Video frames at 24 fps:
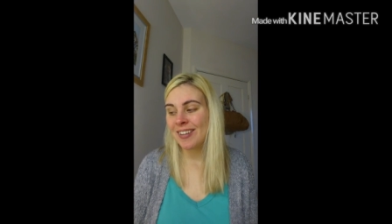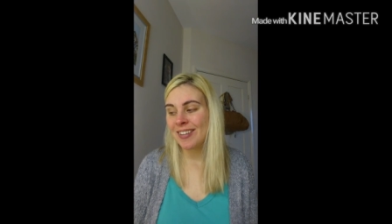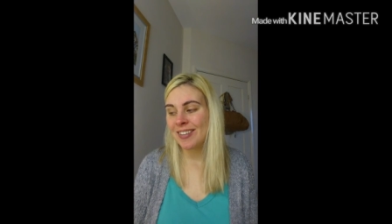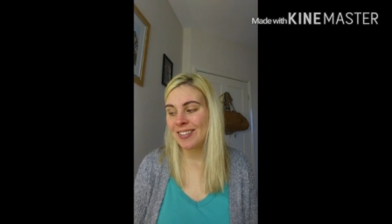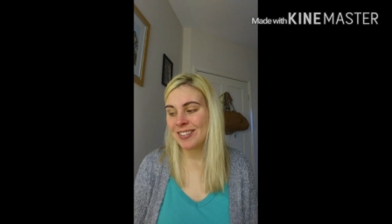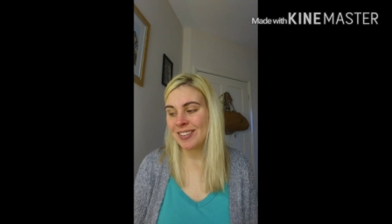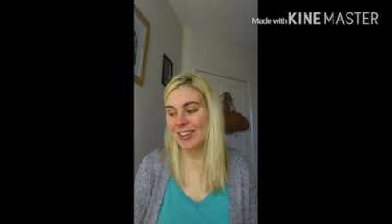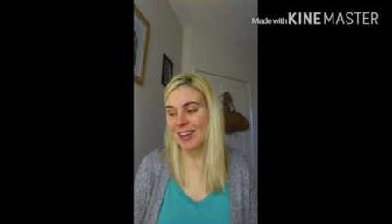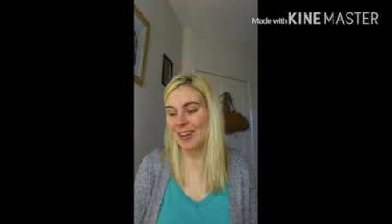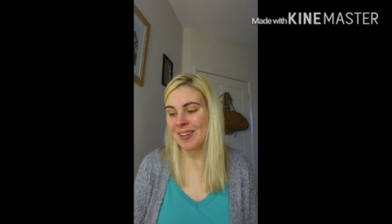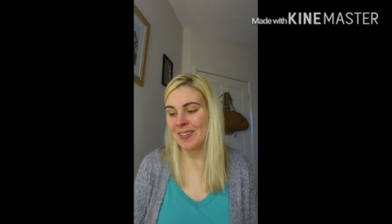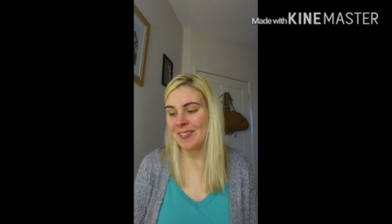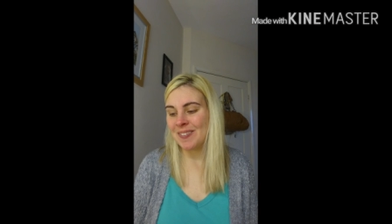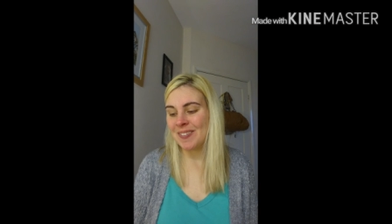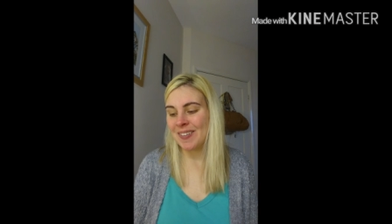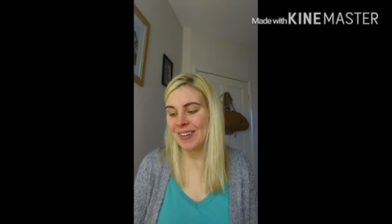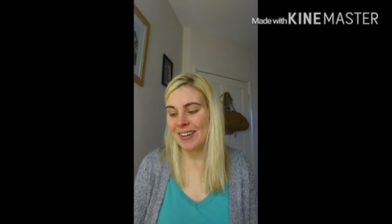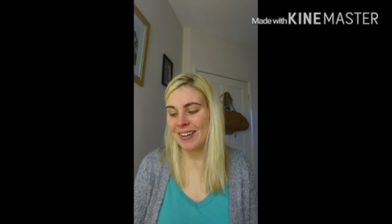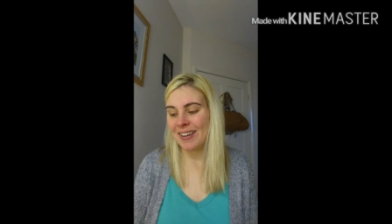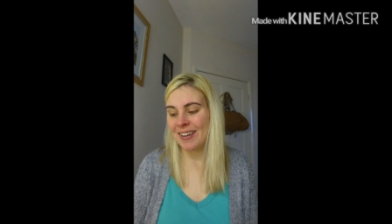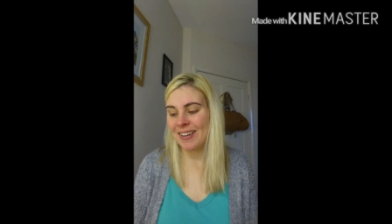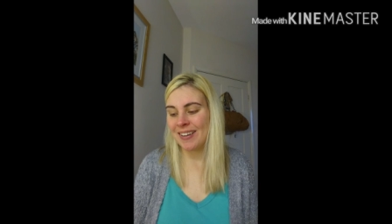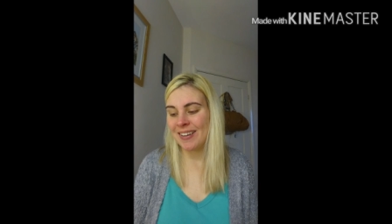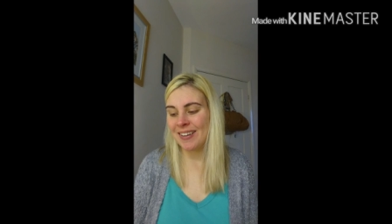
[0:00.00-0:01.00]
So
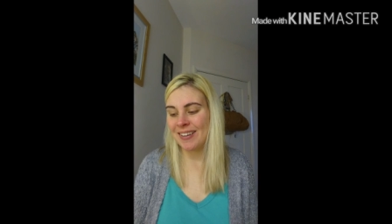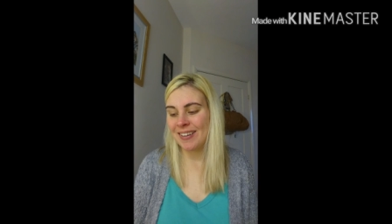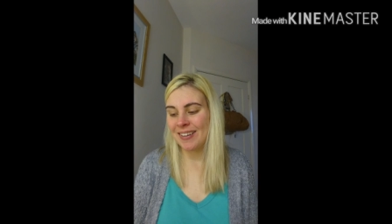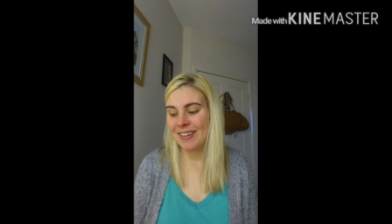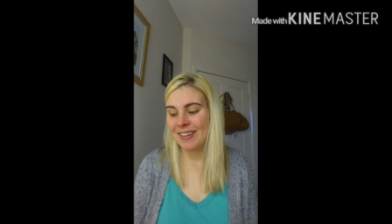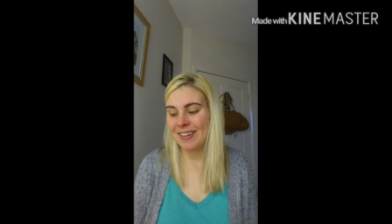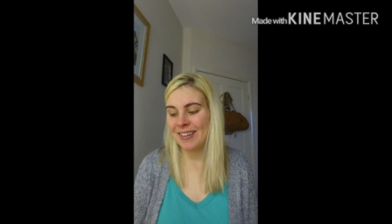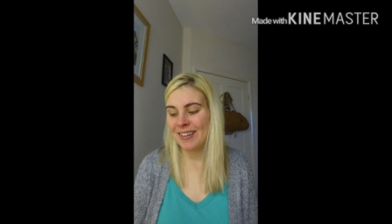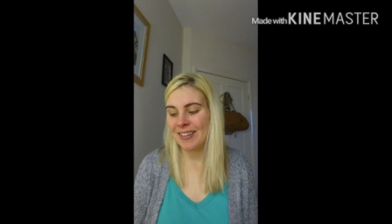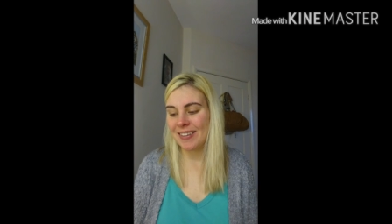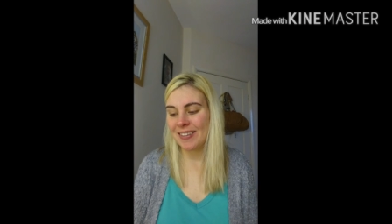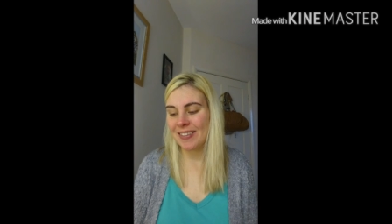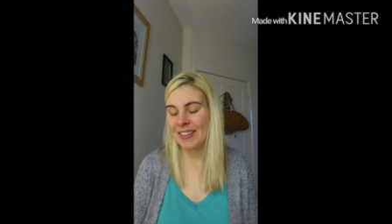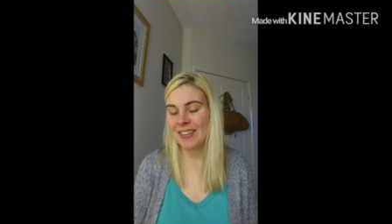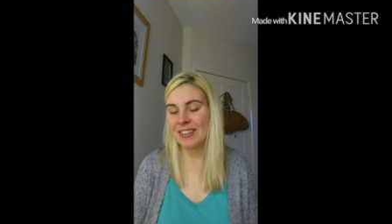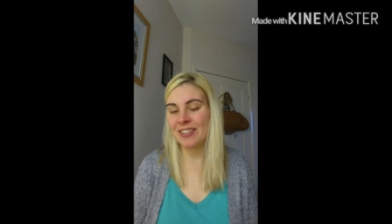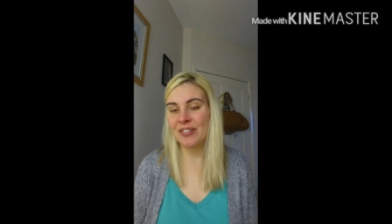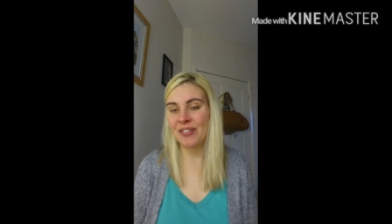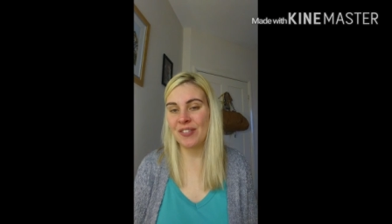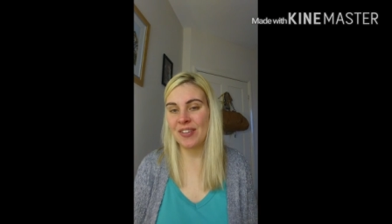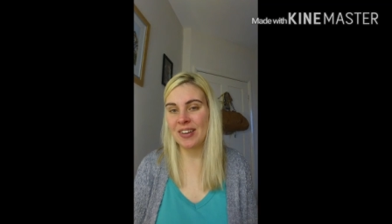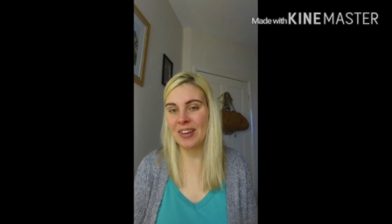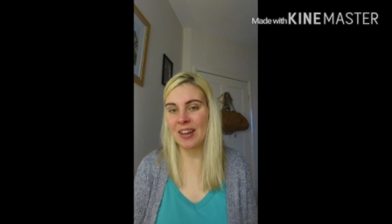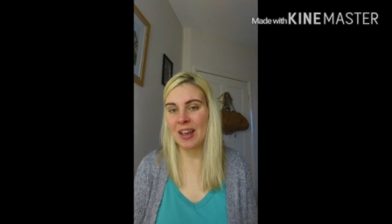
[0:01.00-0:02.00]

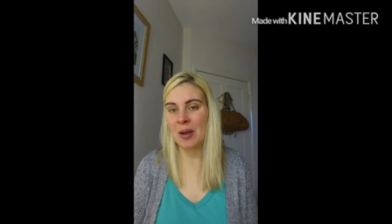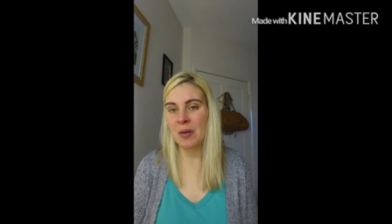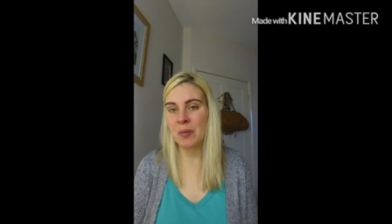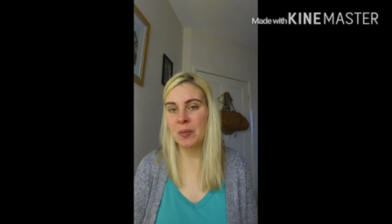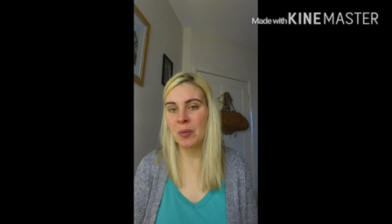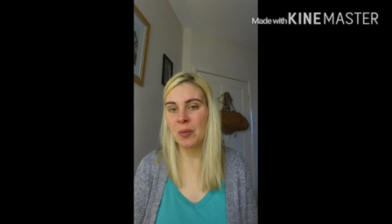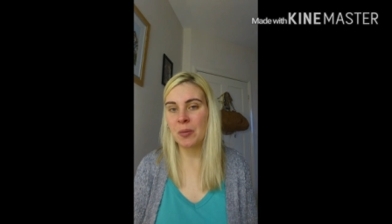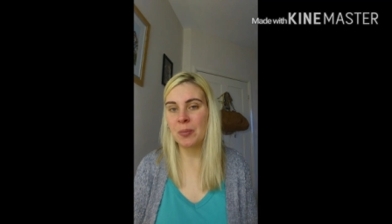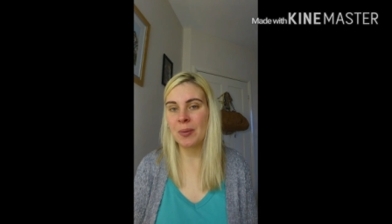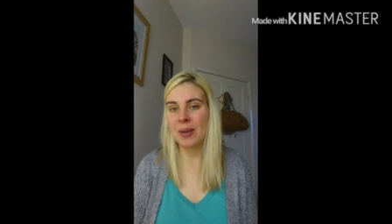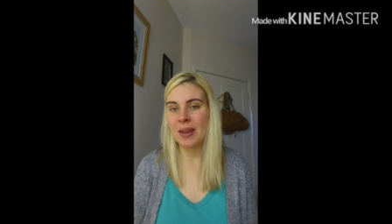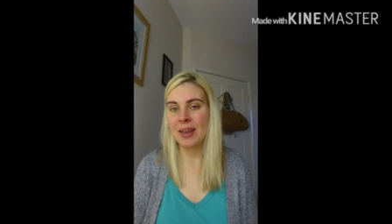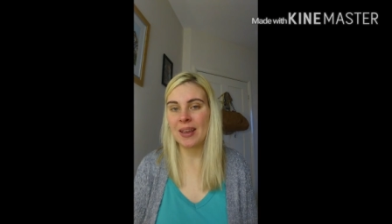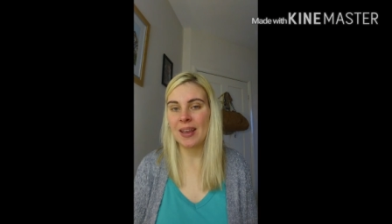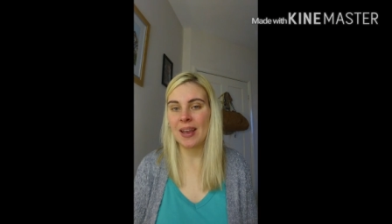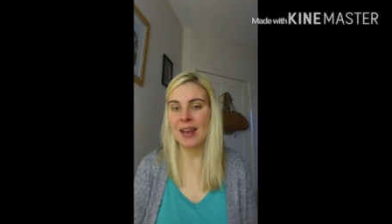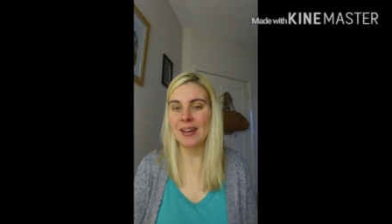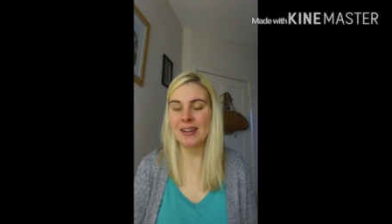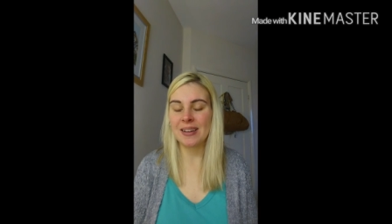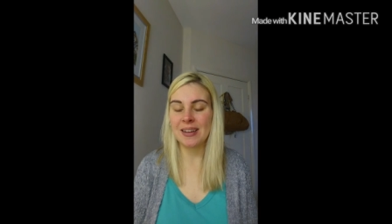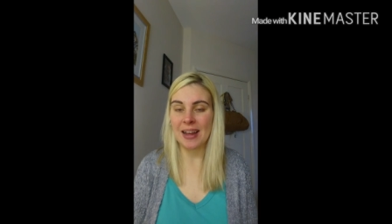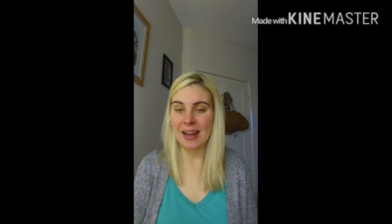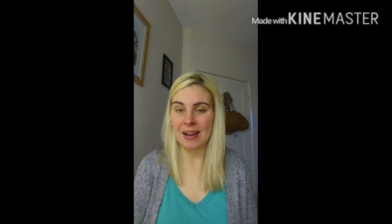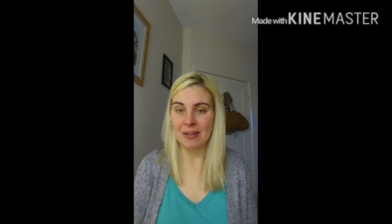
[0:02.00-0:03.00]
this video will be
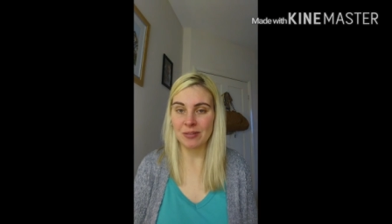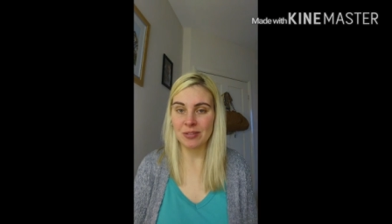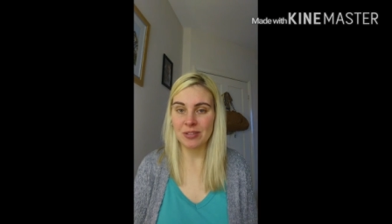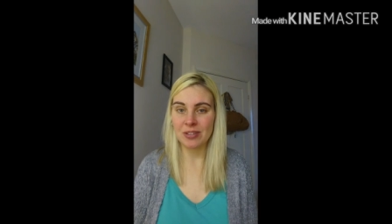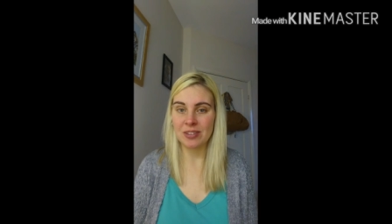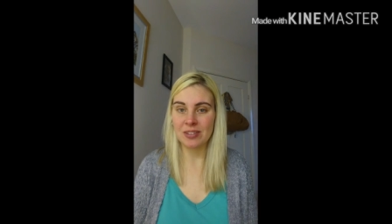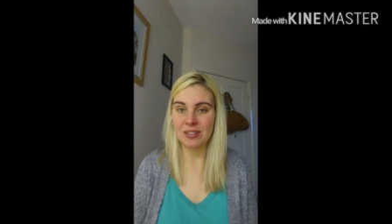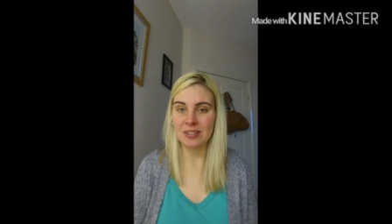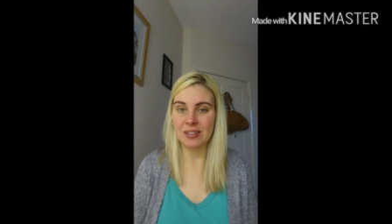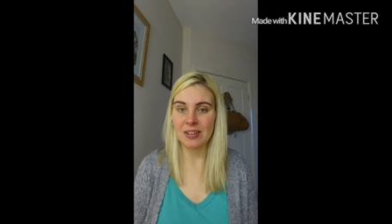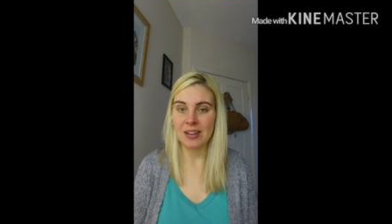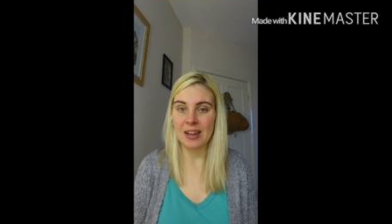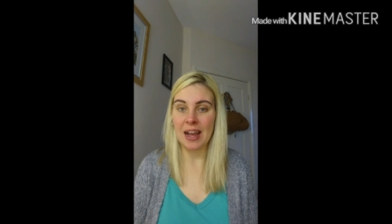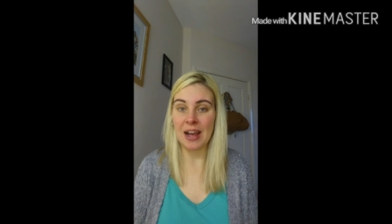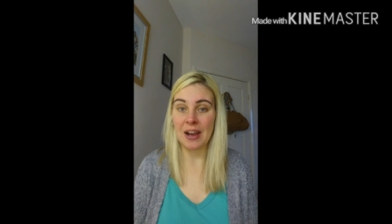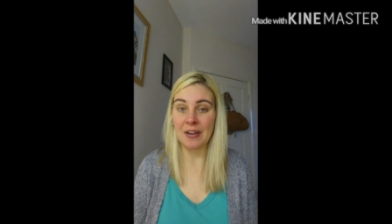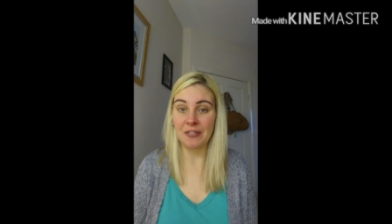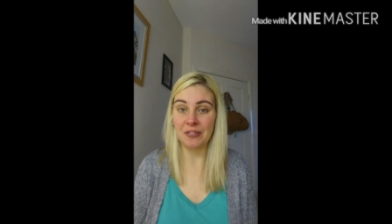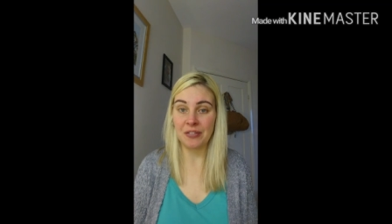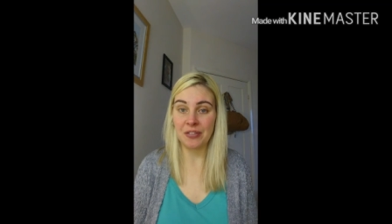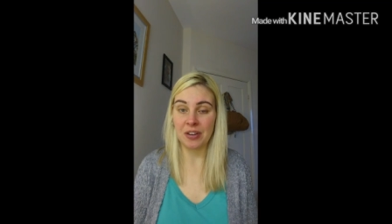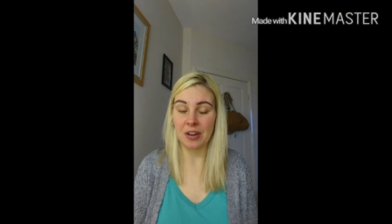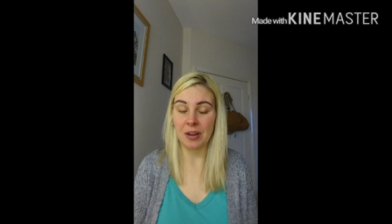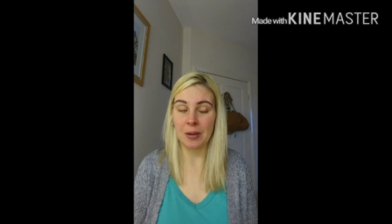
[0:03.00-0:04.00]
announced
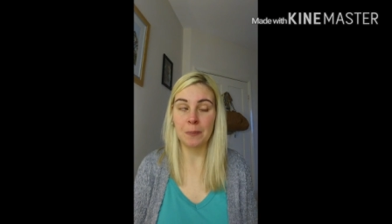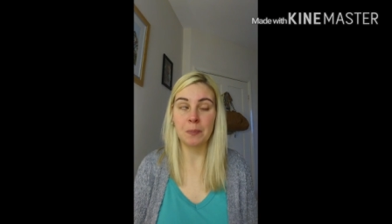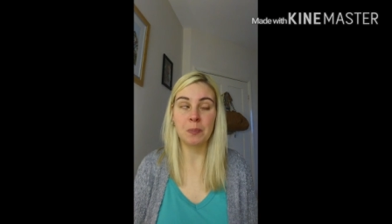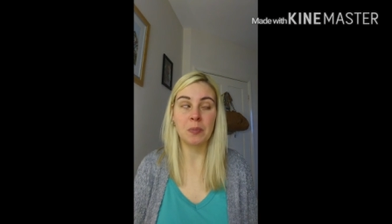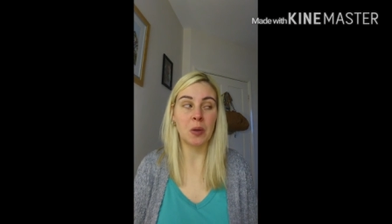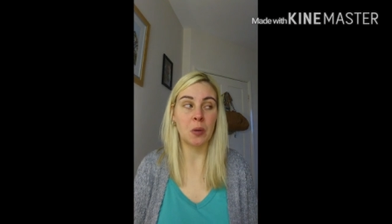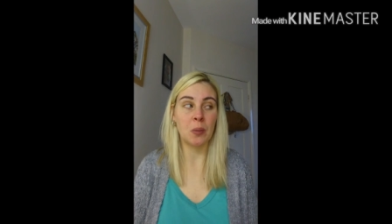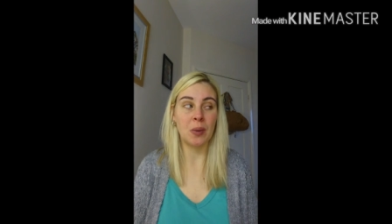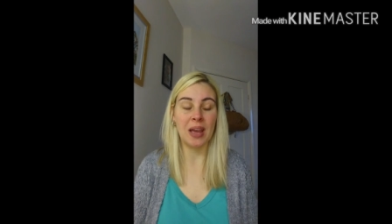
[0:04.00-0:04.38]
after.